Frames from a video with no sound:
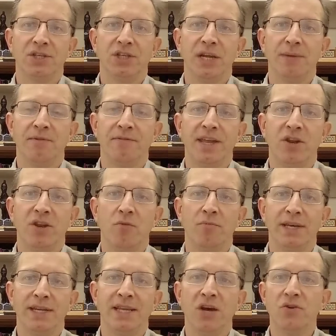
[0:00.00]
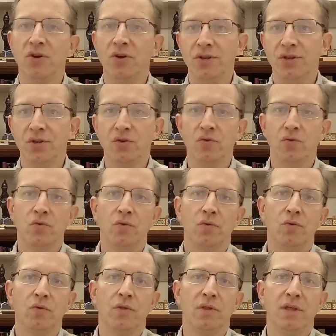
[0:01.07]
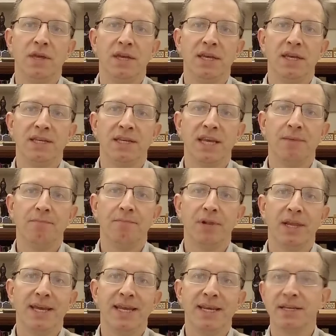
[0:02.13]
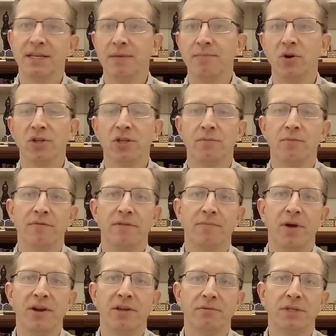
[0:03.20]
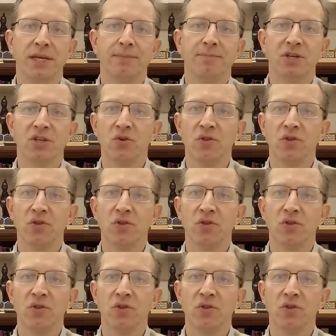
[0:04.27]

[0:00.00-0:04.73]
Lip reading: shape of the anomaly down onto the same plane as the bottom of the burial chamber.